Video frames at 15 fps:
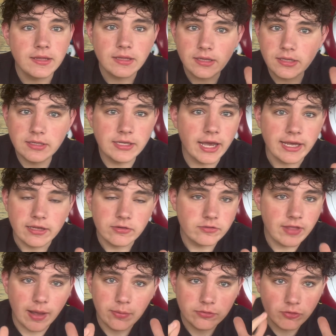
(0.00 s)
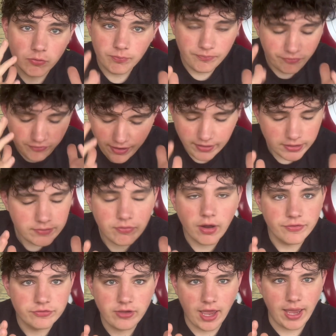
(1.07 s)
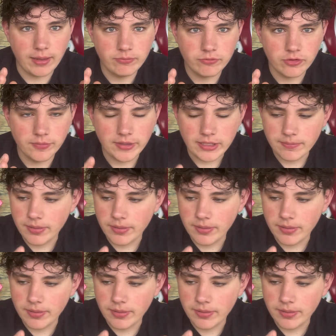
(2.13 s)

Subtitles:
Yikes, that was a very rough time for me,